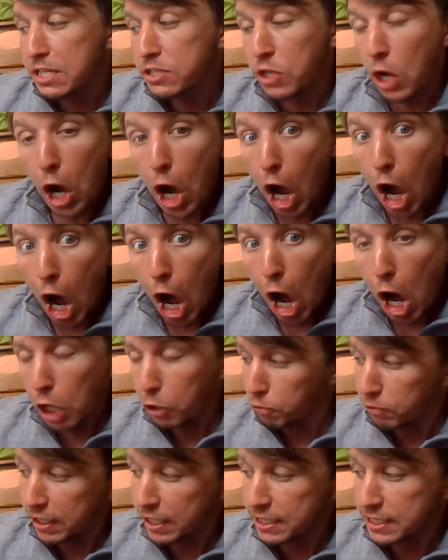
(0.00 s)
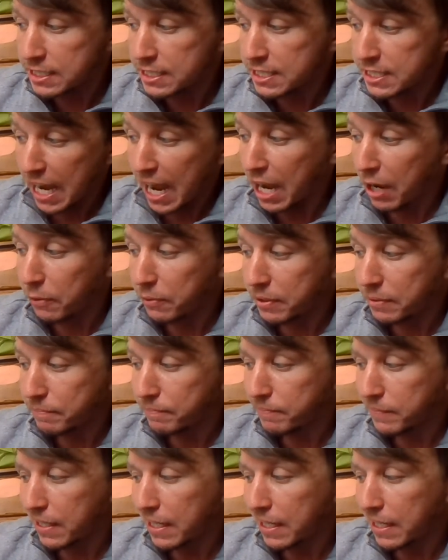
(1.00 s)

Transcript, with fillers: is all written down.